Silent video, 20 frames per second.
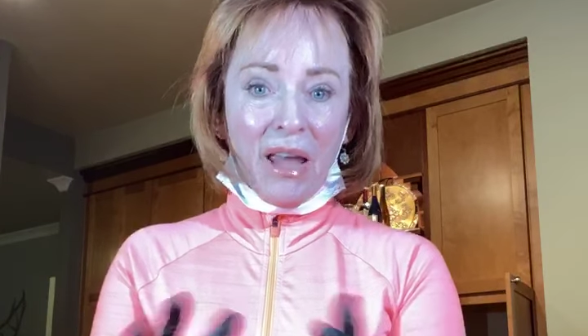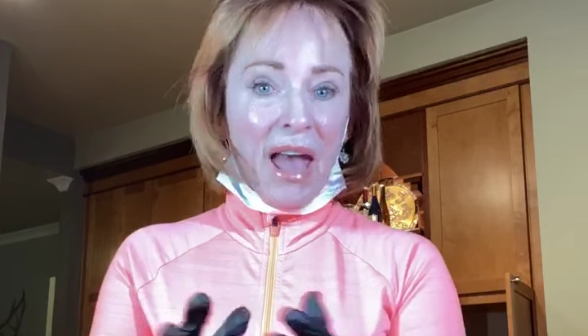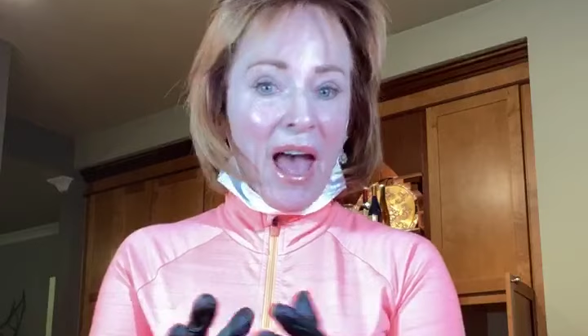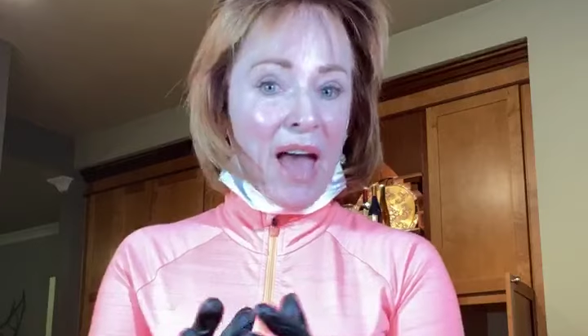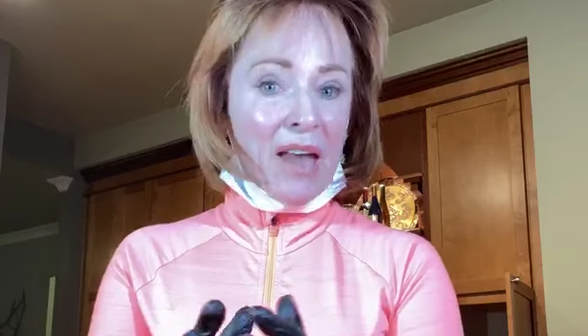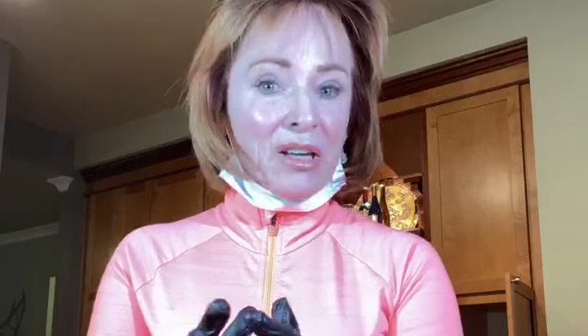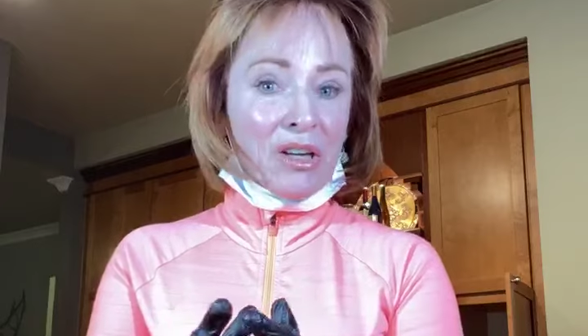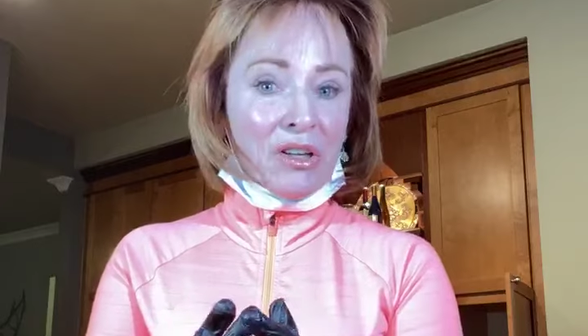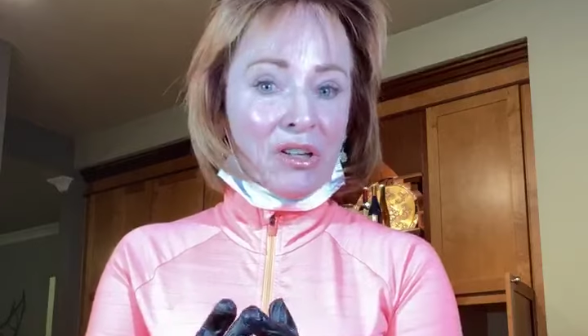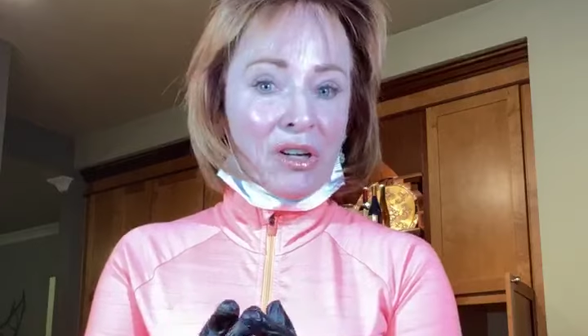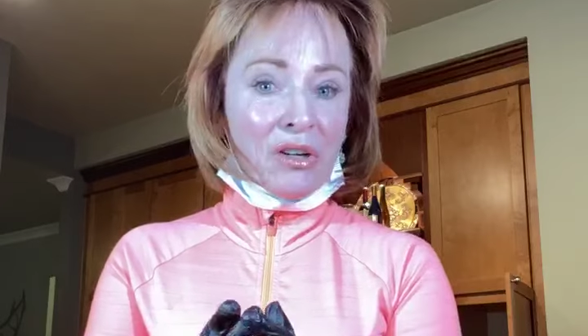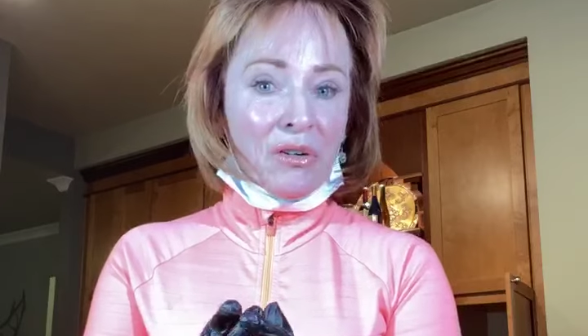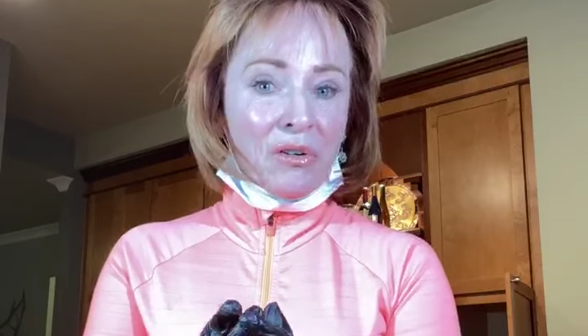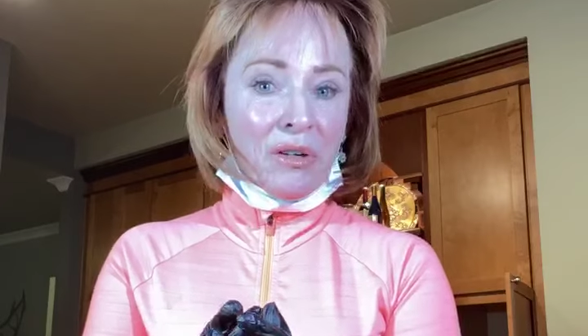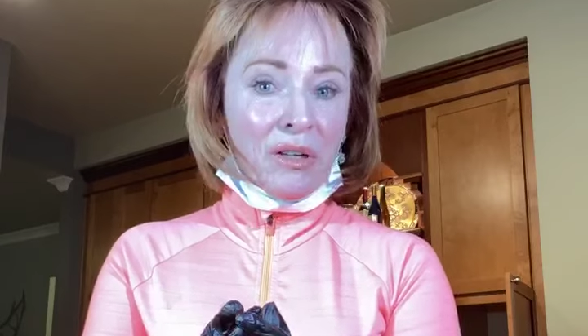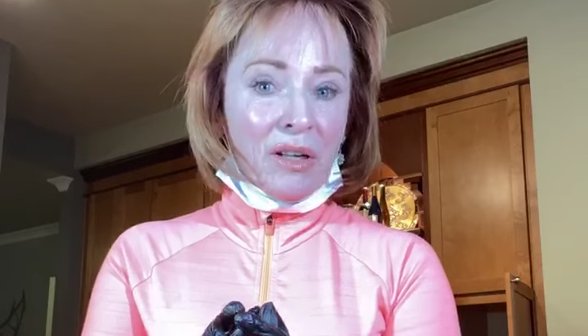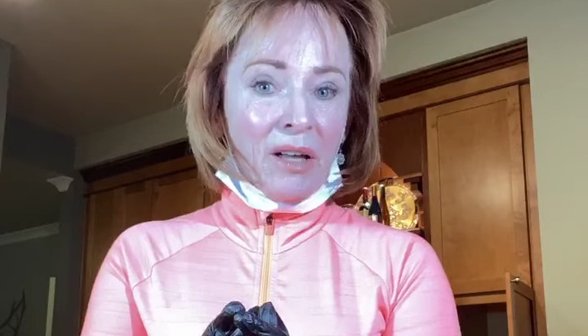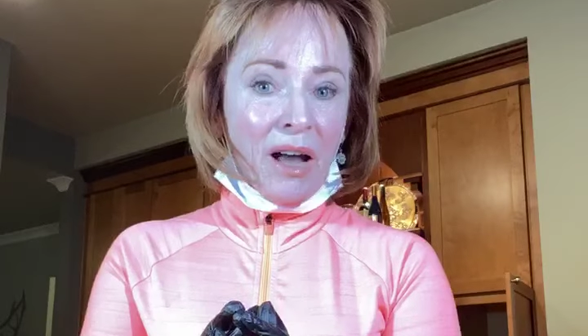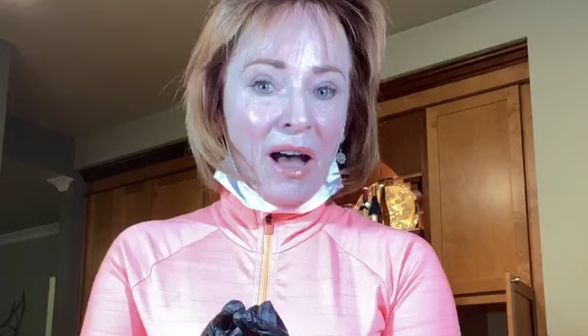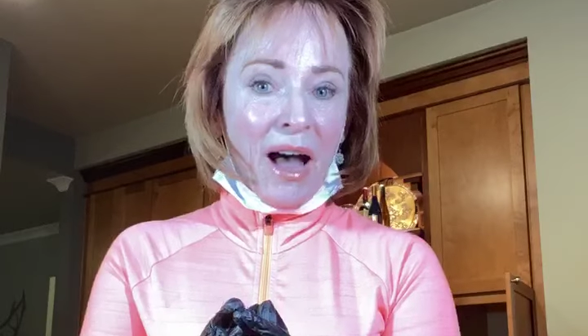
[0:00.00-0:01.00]
And you know,
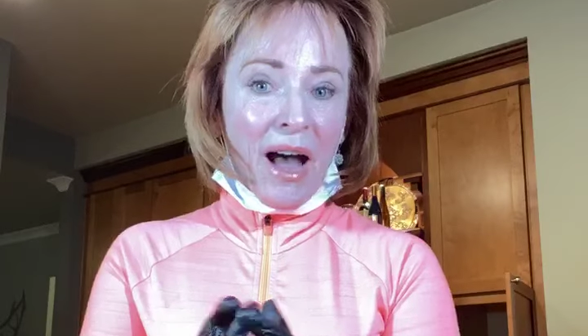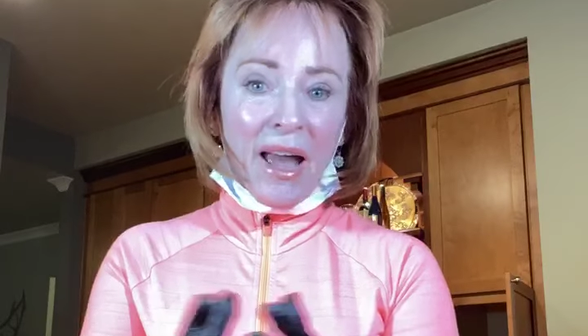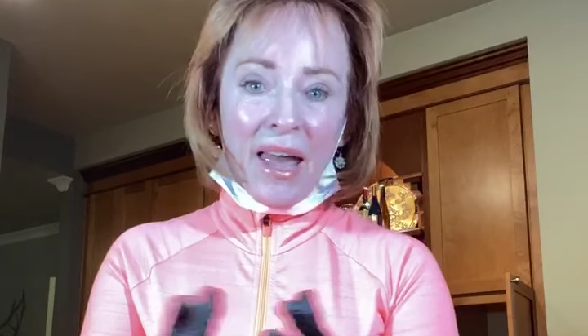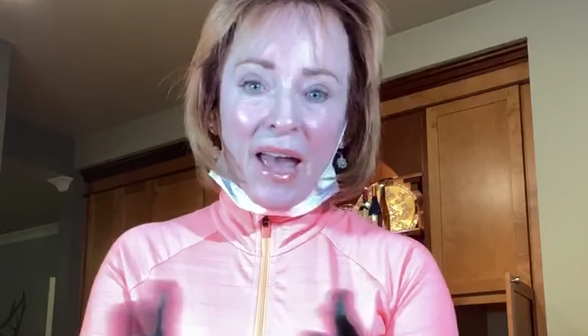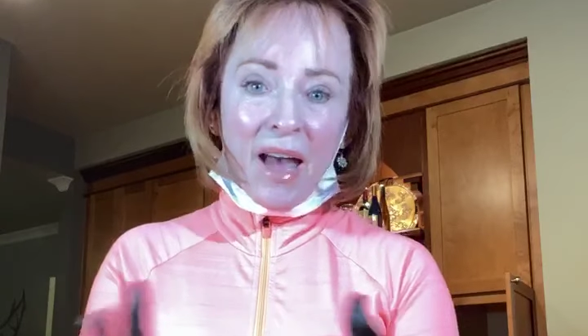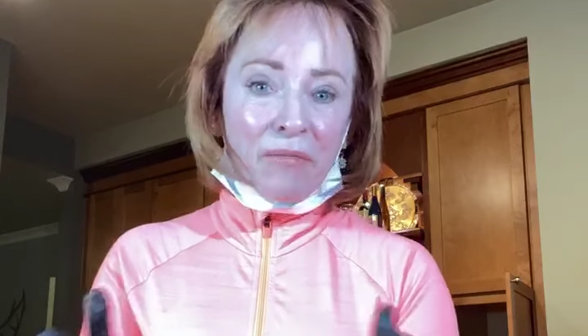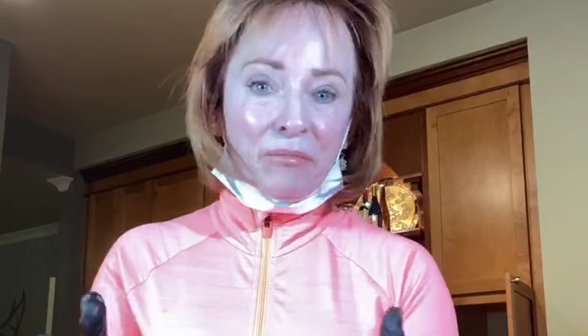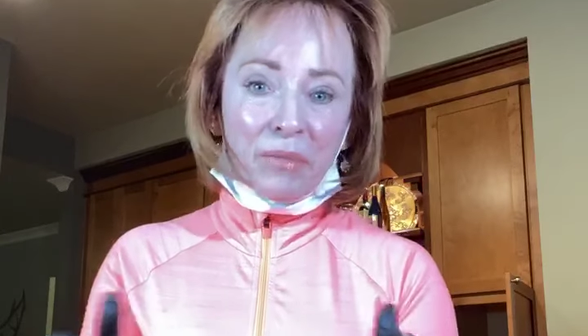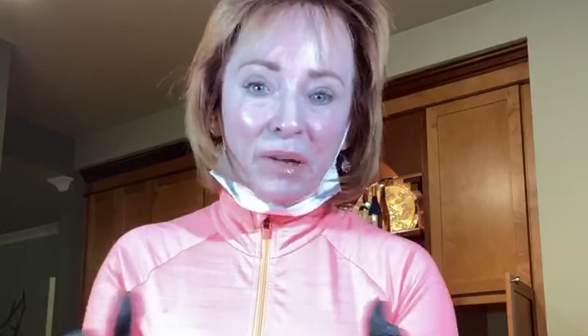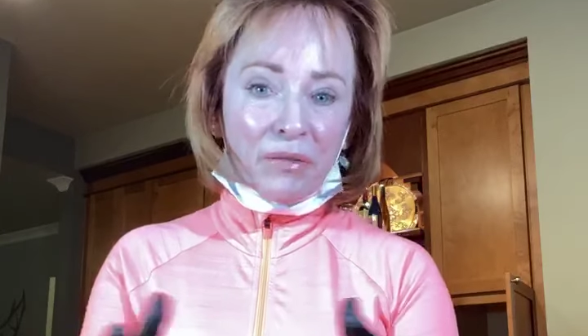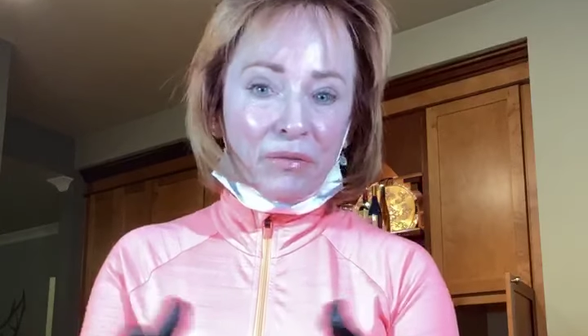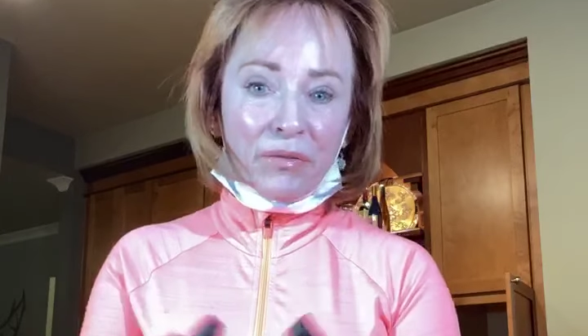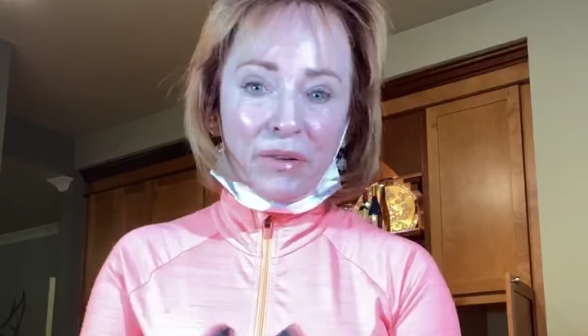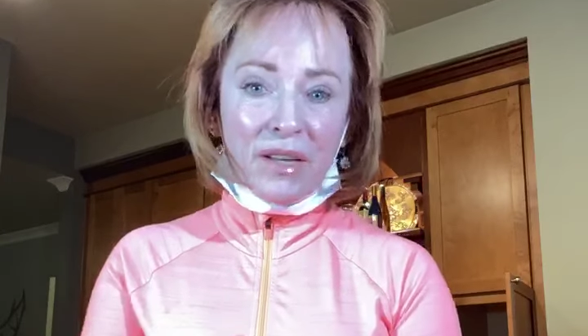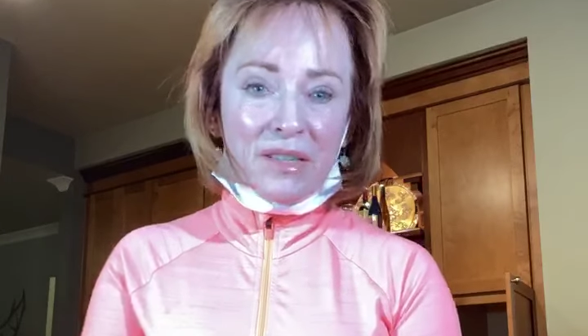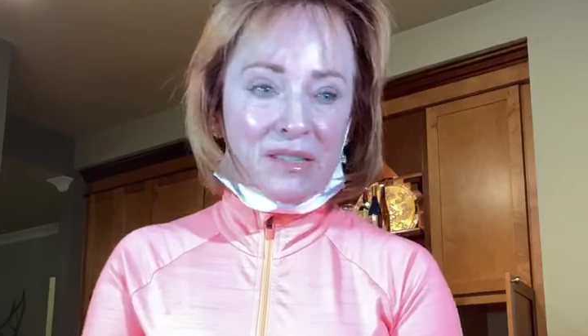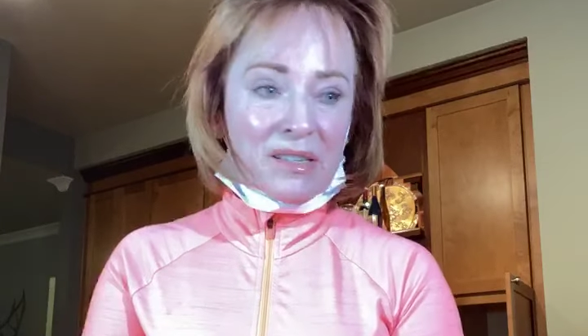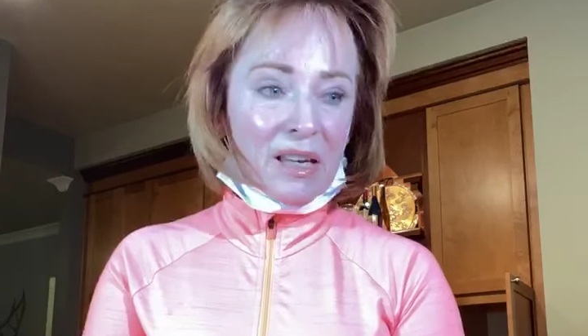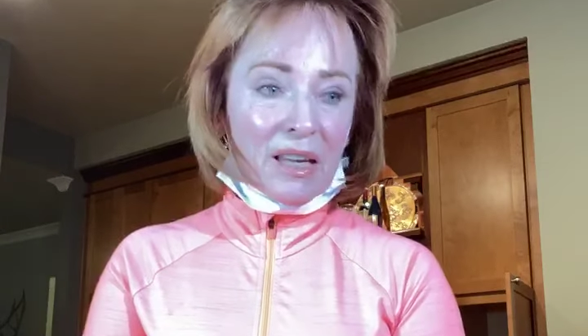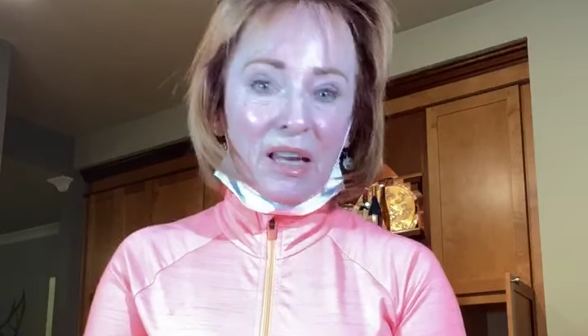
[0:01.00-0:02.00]
I have my friends